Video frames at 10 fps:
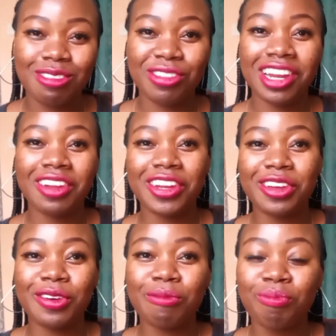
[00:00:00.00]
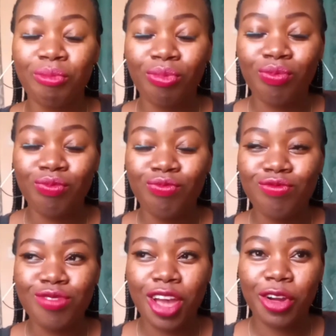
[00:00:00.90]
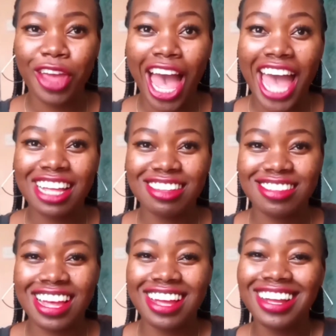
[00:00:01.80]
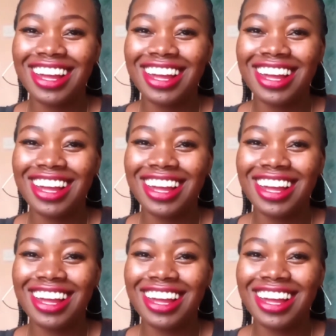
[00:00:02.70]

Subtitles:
feel on your eyes.